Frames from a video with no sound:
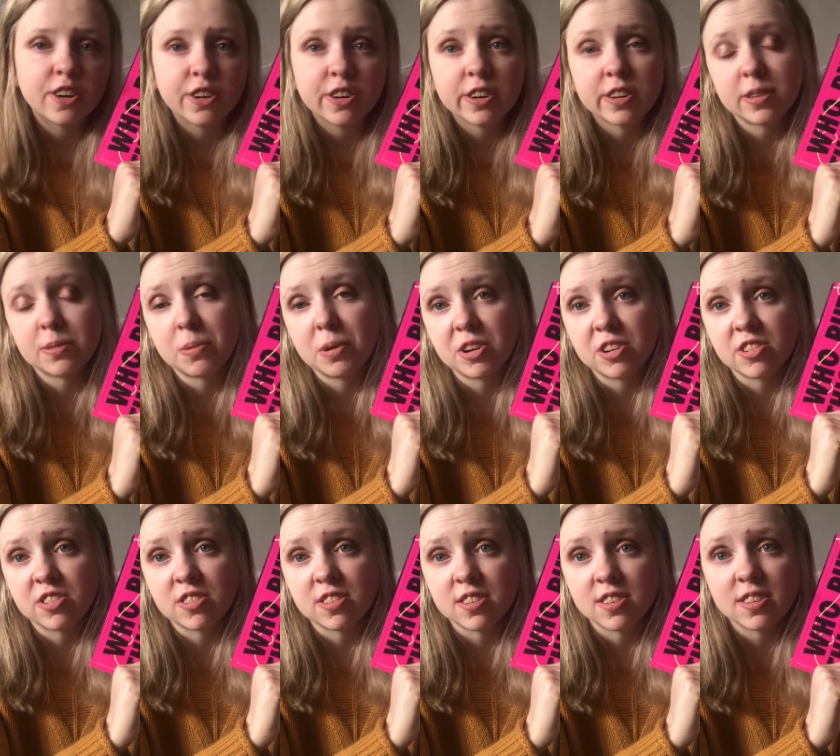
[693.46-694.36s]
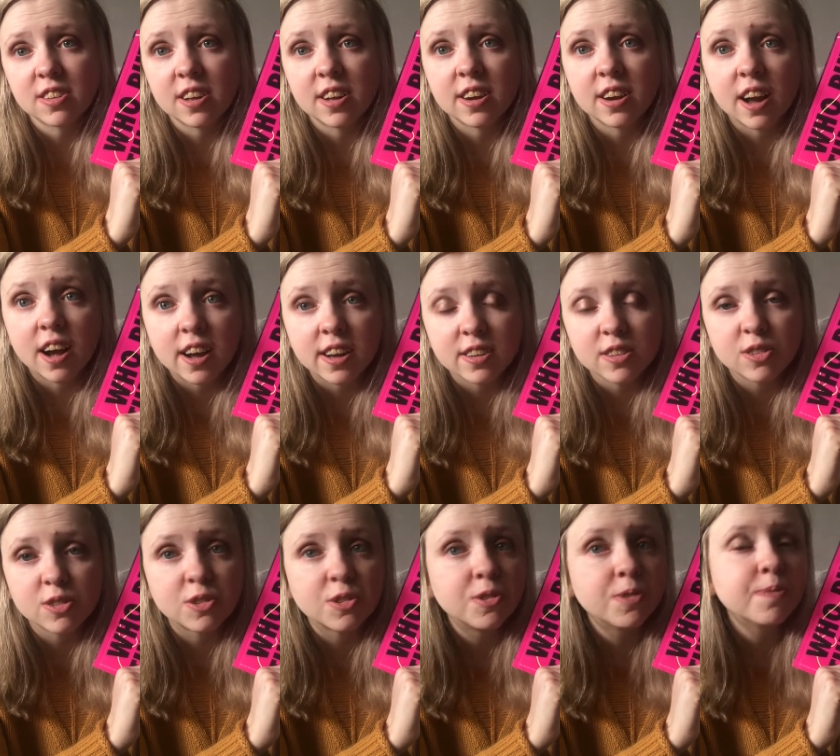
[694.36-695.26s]
experiences in high
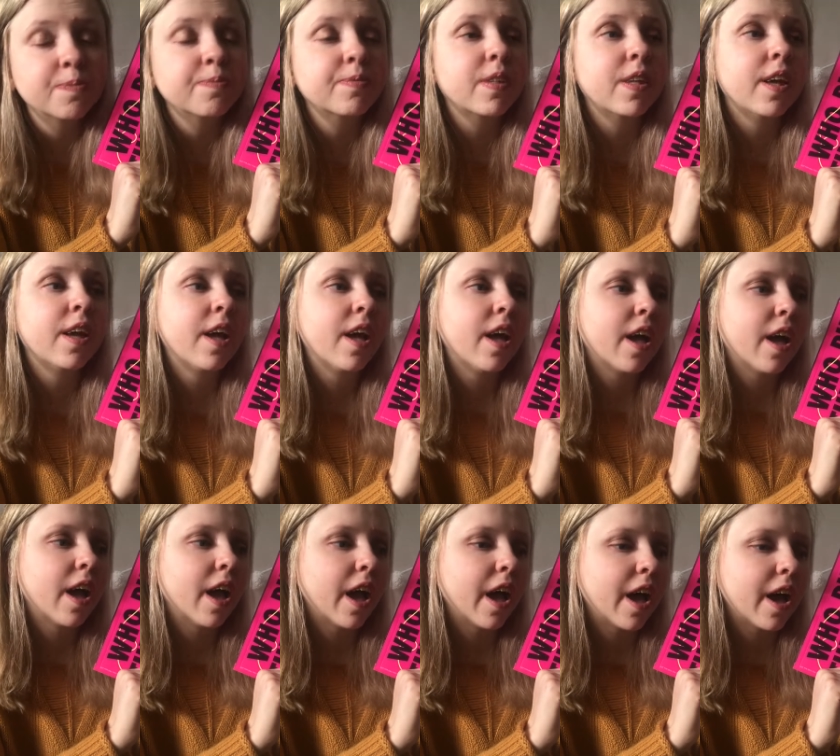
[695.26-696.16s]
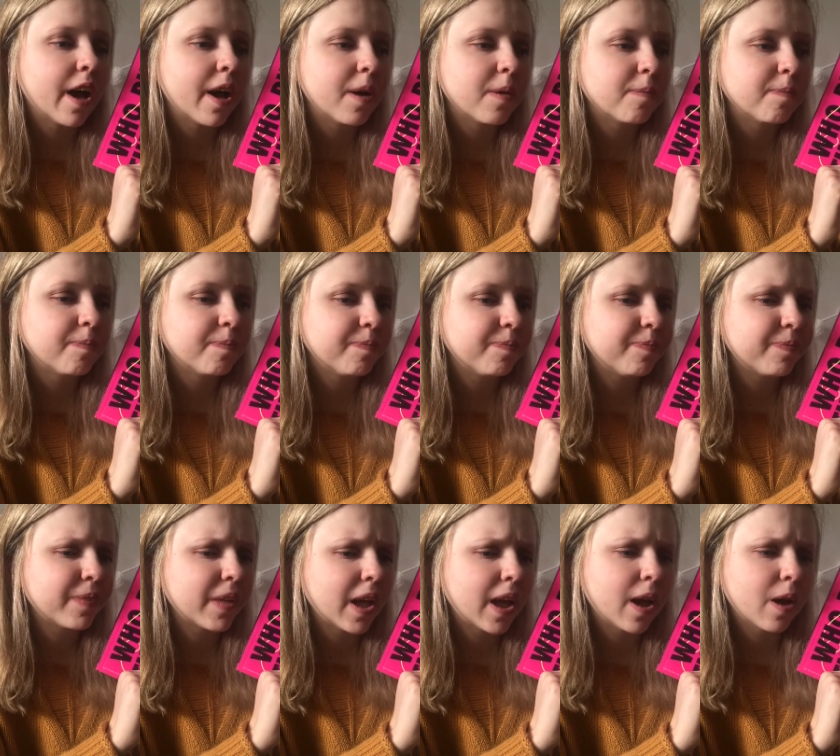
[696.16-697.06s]
school, and
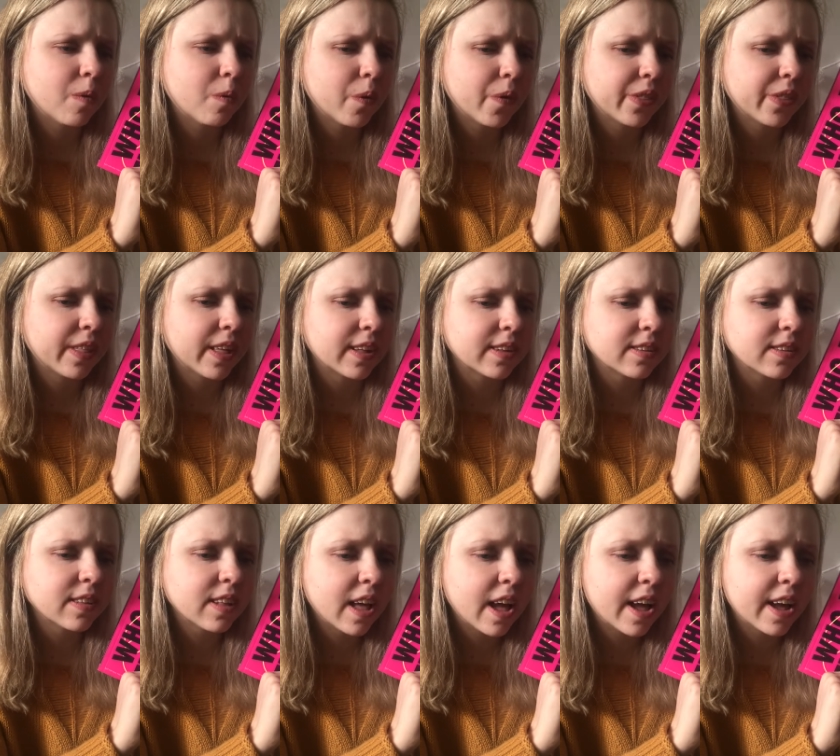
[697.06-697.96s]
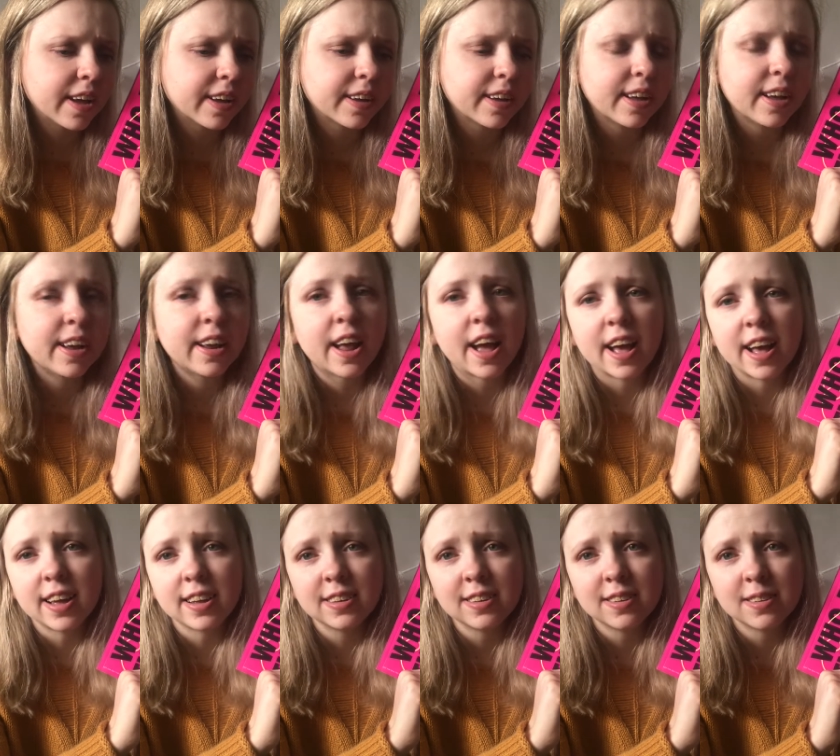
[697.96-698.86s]
what that's like. It
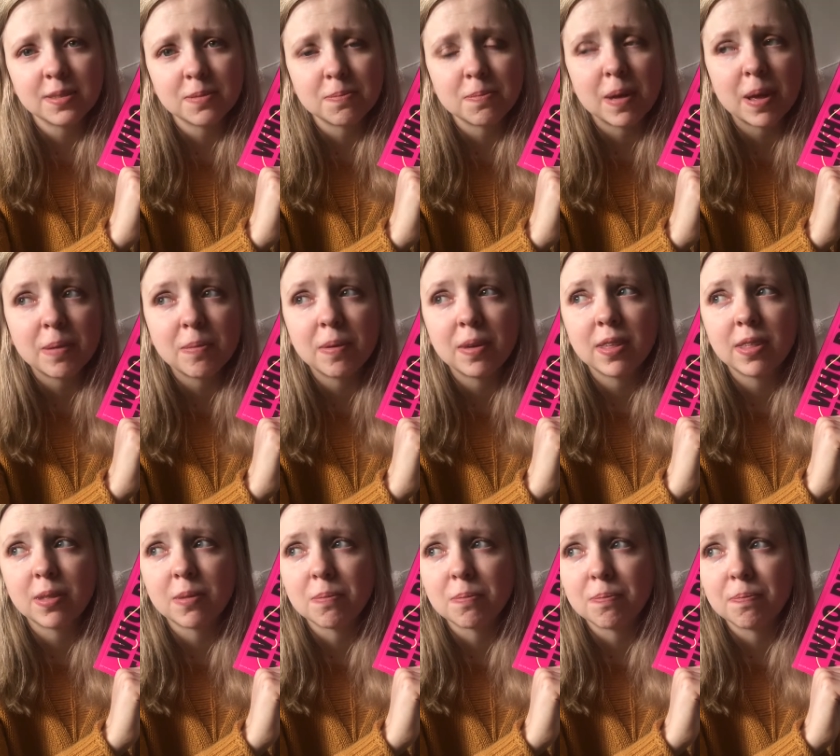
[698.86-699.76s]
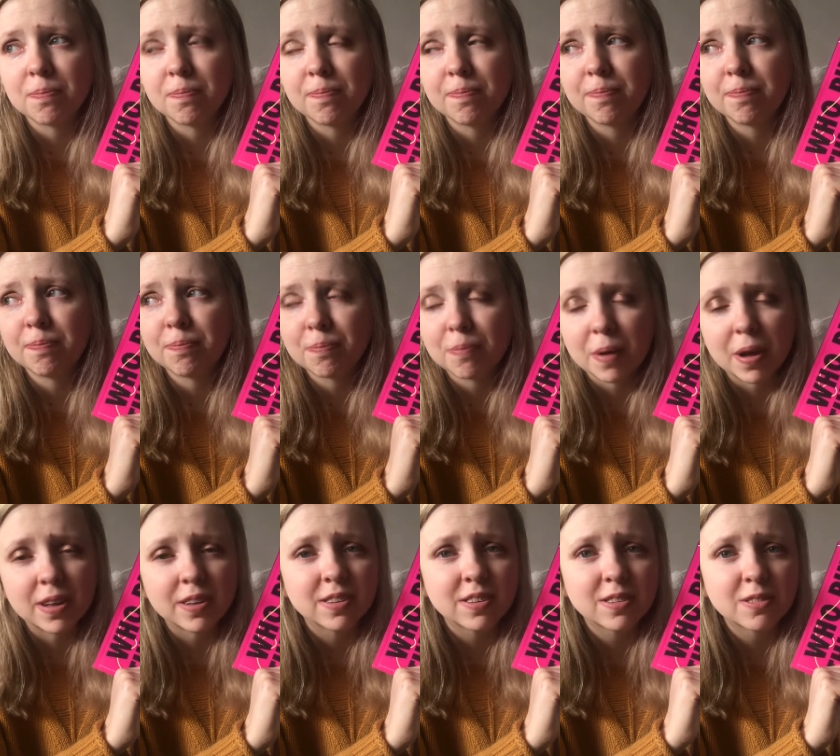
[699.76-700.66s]
has maybe the
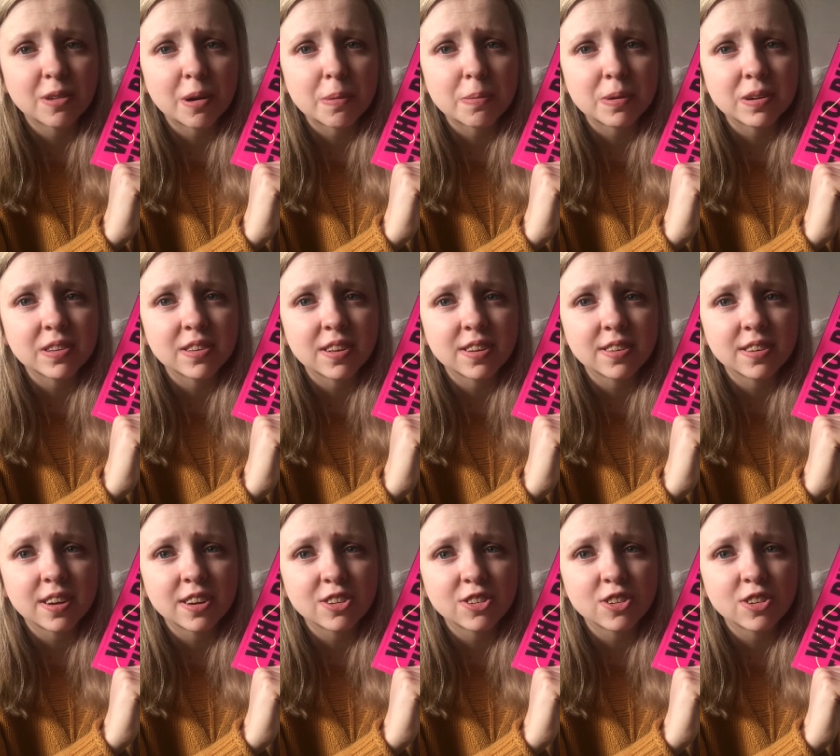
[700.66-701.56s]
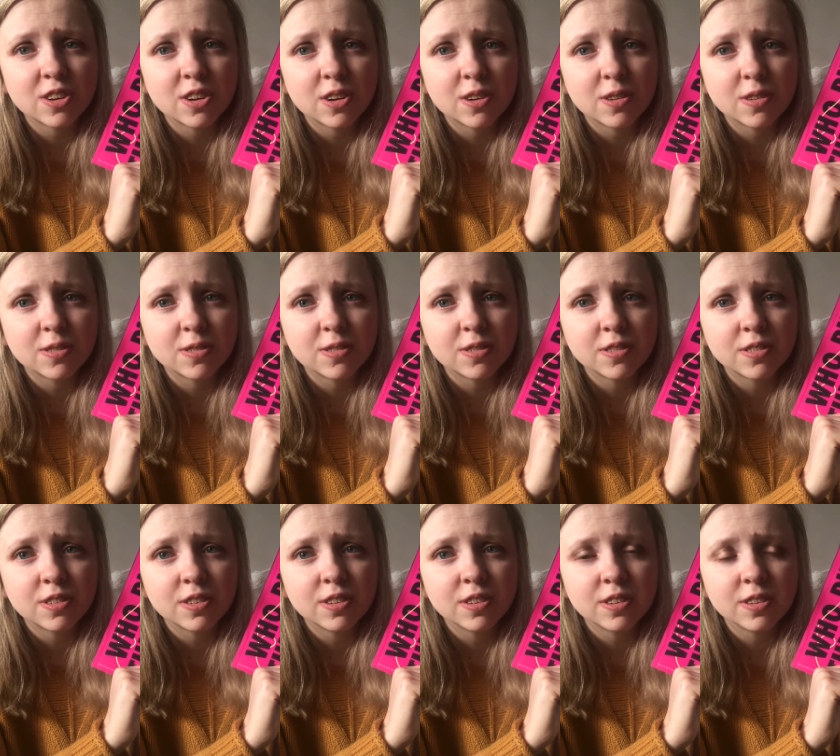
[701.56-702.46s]
best representation of
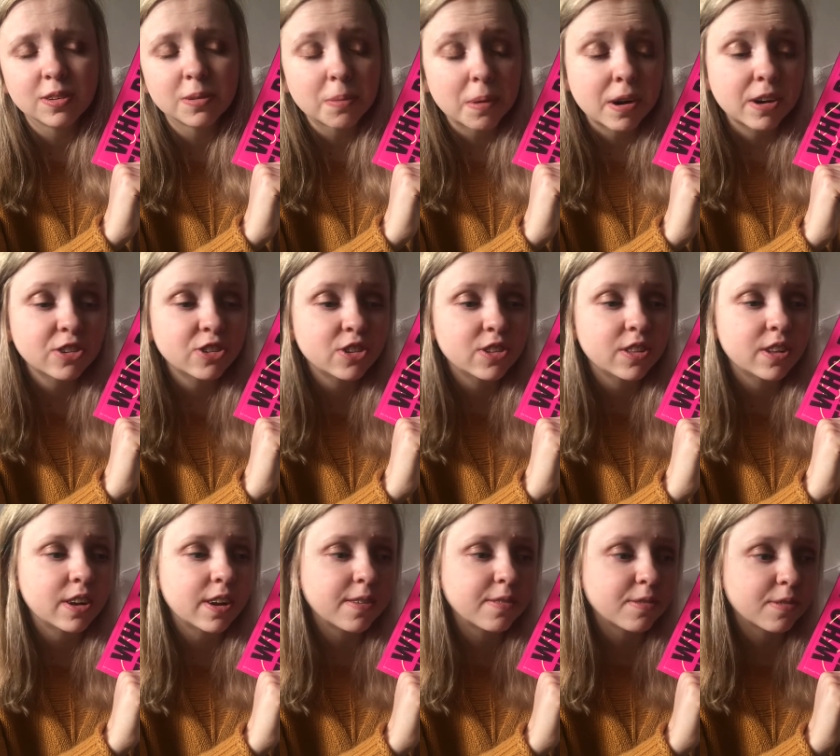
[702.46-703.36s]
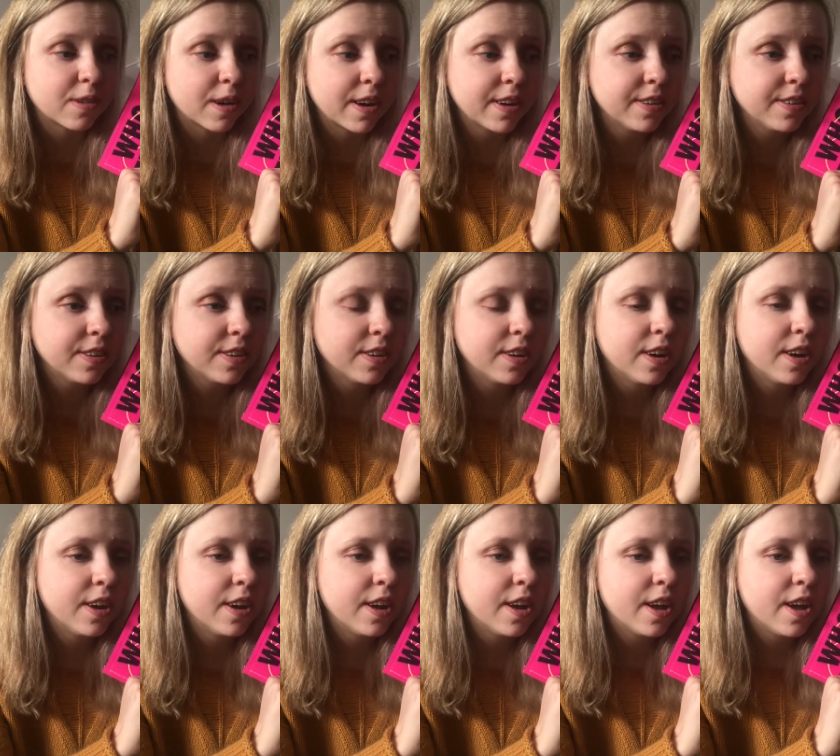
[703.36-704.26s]
depression that I've read,
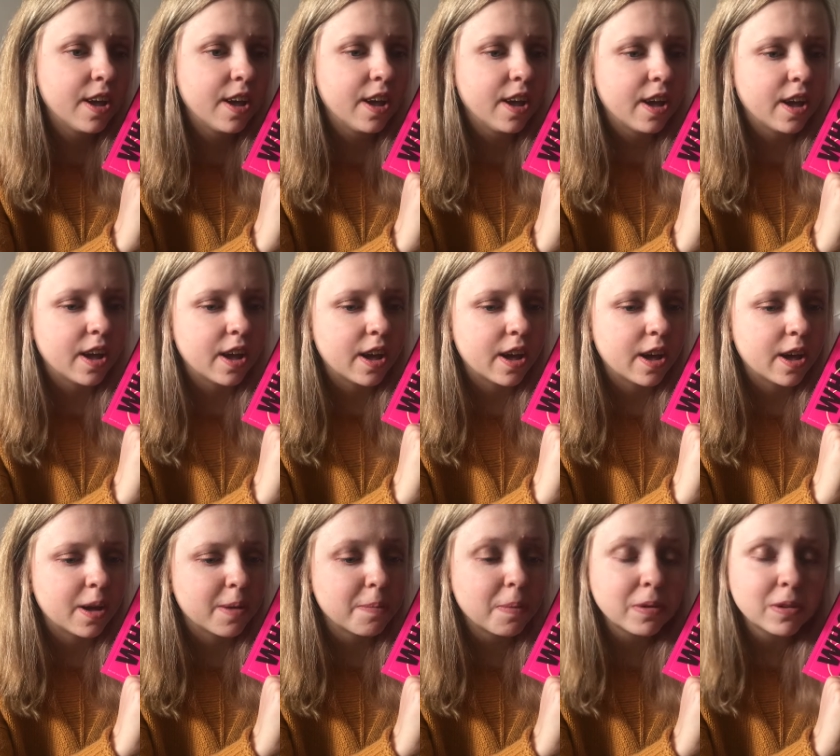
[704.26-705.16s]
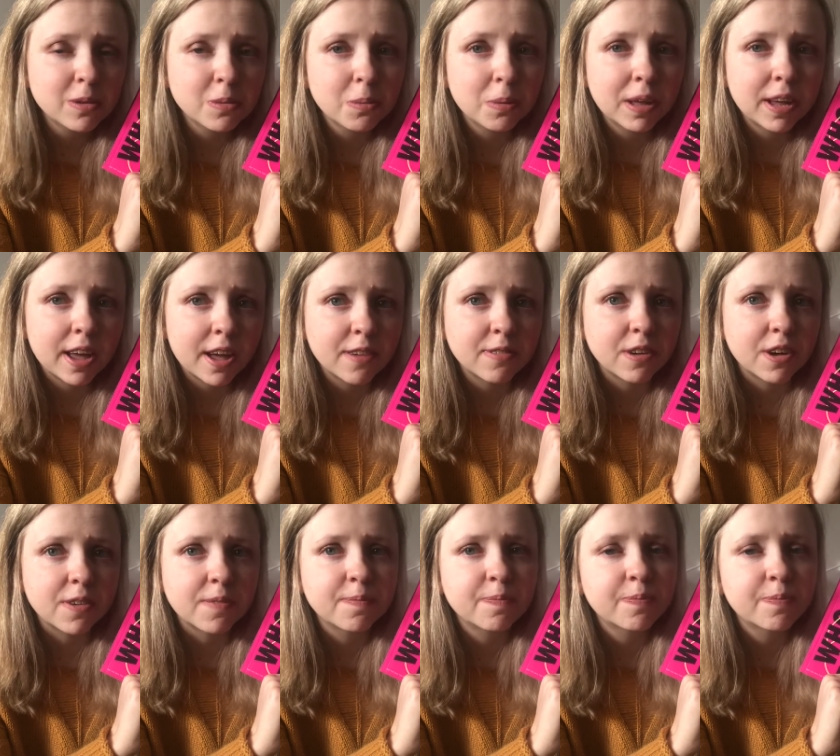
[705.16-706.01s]
possibly ever.